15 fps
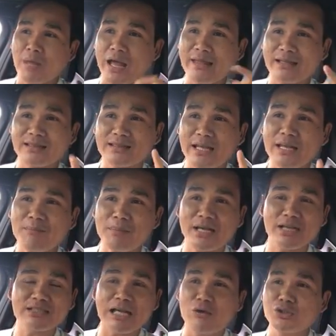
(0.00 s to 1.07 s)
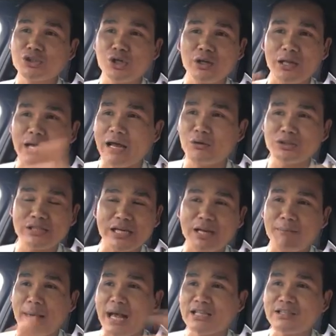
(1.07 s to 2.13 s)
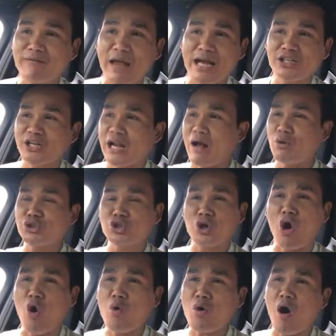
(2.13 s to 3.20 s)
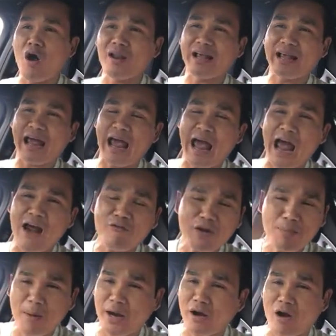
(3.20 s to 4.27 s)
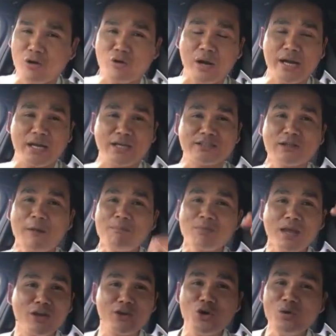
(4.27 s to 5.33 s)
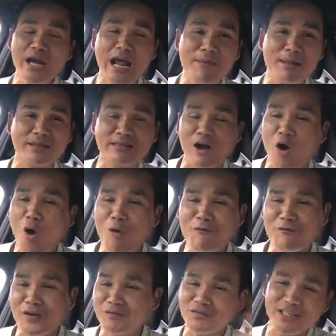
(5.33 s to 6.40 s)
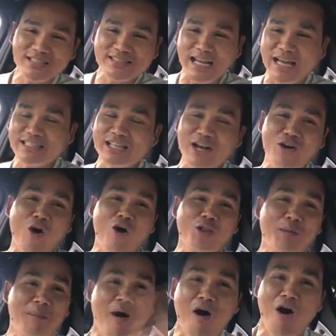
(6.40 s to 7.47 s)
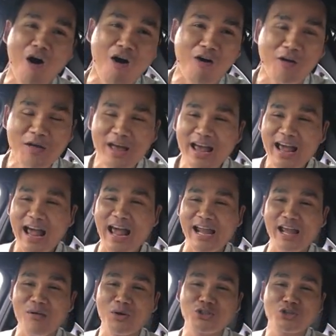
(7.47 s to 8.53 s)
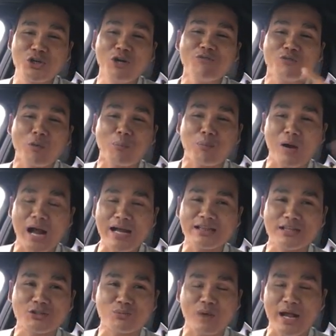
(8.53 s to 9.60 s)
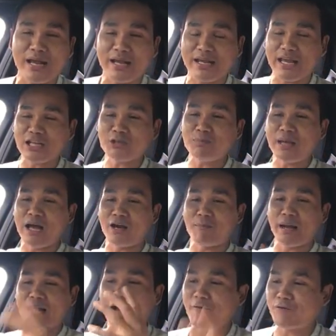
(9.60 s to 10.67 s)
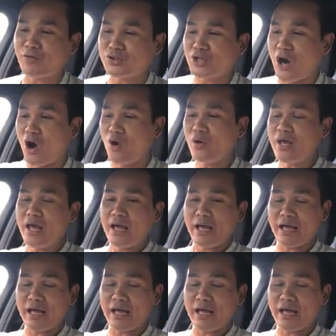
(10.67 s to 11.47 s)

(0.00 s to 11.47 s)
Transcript: And the thing, because I was taking massive action, I was cold calling everybody on Craigslist. You name it, the whole 50 states, I call them all. And it was good for practice, right? It gets me out of my comfort zone.